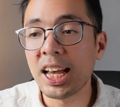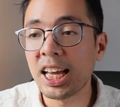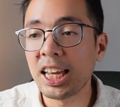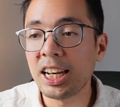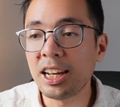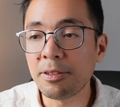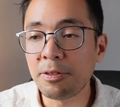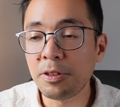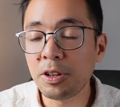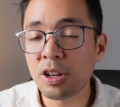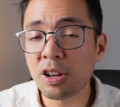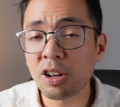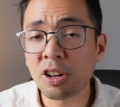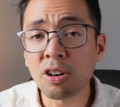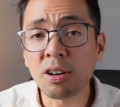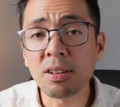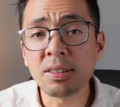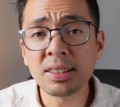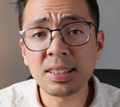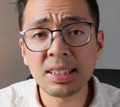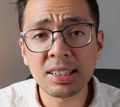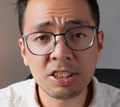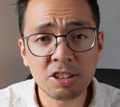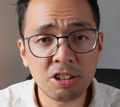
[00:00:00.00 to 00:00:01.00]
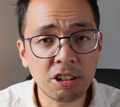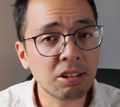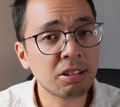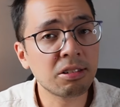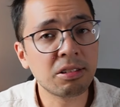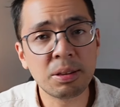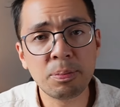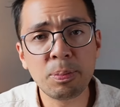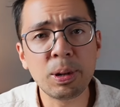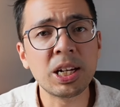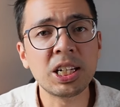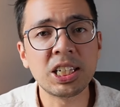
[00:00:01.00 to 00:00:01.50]
And if you're constantly struggling
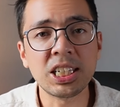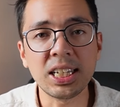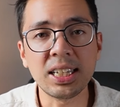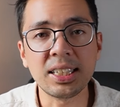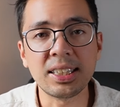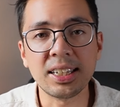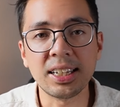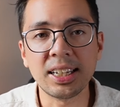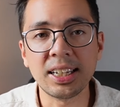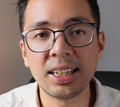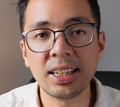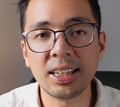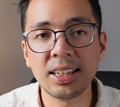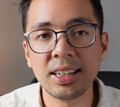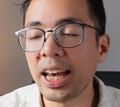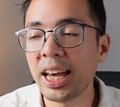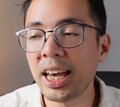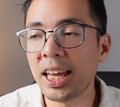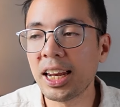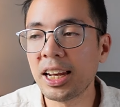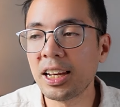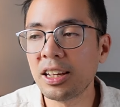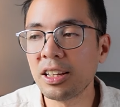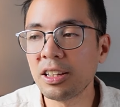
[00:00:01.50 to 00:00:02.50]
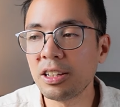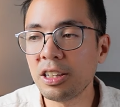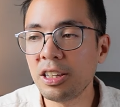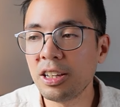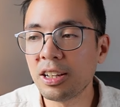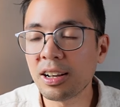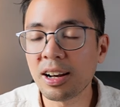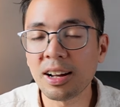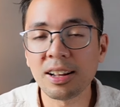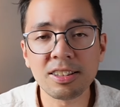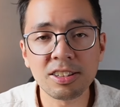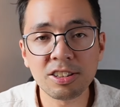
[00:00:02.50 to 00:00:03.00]
with binge eating and you
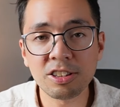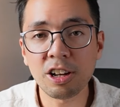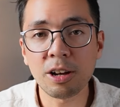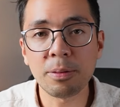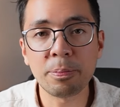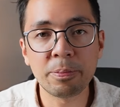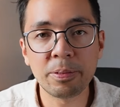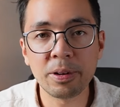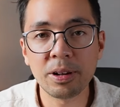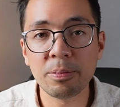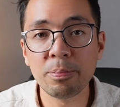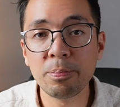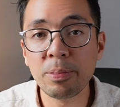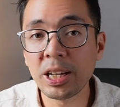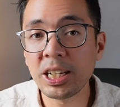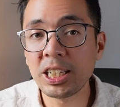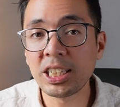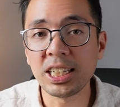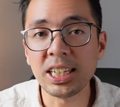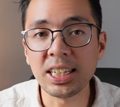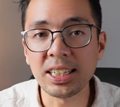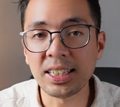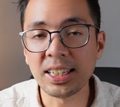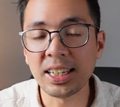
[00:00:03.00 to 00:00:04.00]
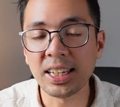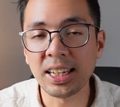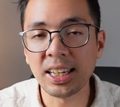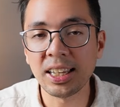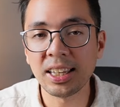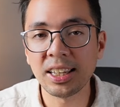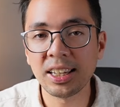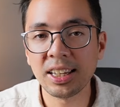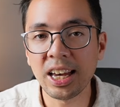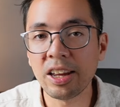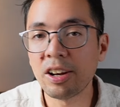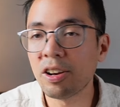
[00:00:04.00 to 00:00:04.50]
can't stop binge
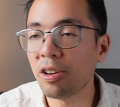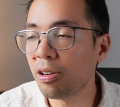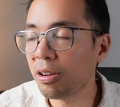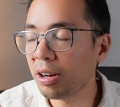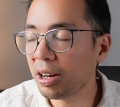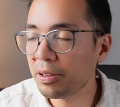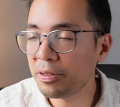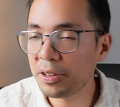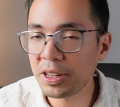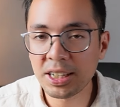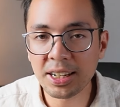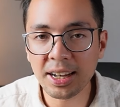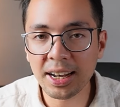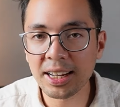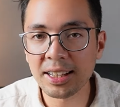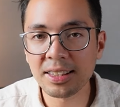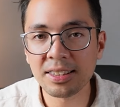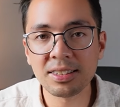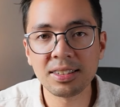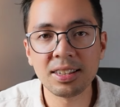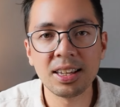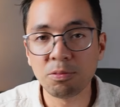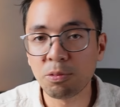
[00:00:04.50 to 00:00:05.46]
eating and all of your diets,